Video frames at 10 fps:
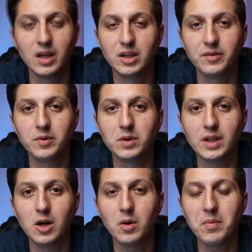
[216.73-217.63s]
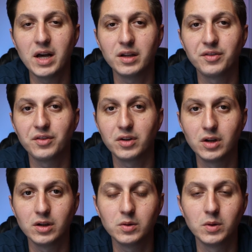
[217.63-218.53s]
And if you allow a balance to
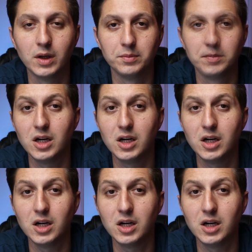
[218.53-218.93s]
go